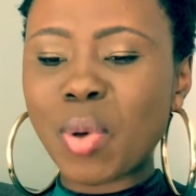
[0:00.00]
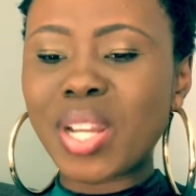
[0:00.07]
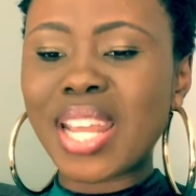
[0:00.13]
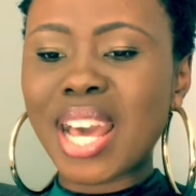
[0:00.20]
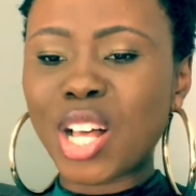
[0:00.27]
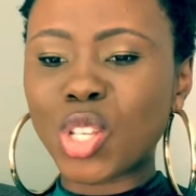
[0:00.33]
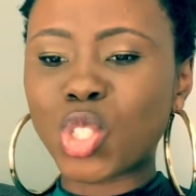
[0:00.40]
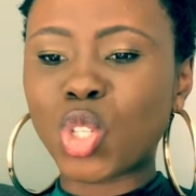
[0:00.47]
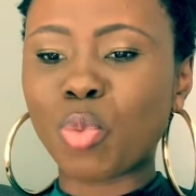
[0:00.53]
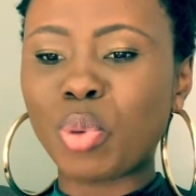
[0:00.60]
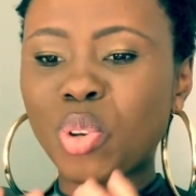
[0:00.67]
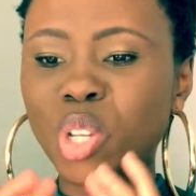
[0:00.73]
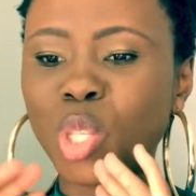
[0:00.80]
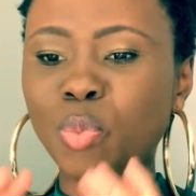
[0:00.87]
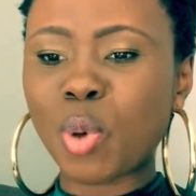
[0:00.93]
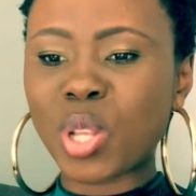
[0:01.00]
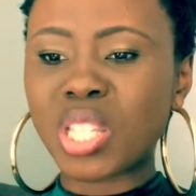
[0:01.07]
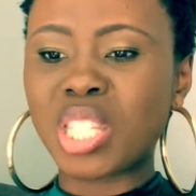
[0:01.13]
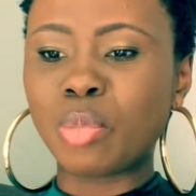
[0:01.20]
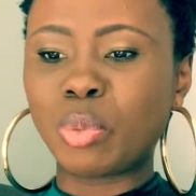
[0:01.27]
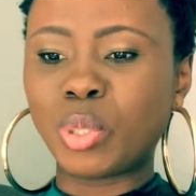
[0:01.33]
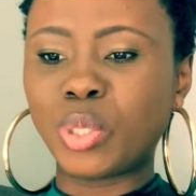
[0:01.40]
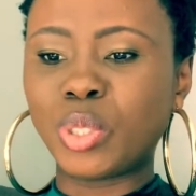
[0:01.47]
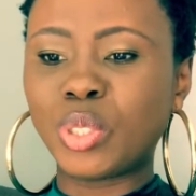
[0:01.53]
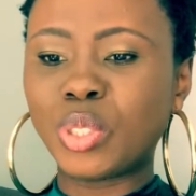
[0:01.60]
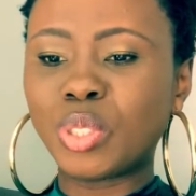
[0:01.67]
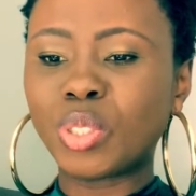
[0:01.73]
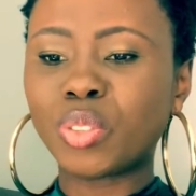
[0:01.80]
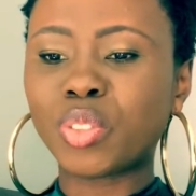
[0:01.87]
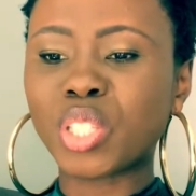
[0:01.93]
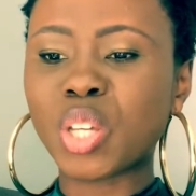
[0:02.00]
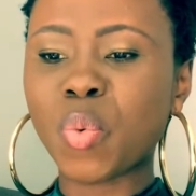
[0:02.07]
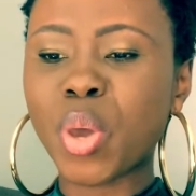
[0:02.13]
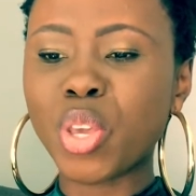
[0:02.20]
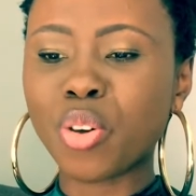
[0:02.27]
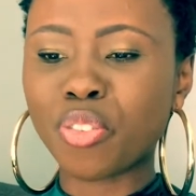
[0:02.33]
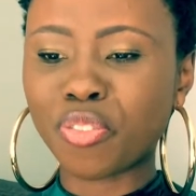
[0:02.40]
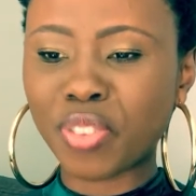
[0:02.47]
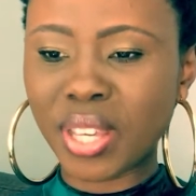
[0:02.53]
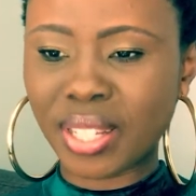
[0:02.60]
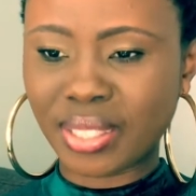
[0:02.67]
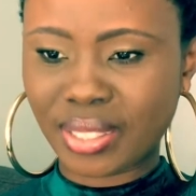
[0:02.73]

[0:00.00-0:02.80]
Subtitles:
else to be responsible for the way you feel.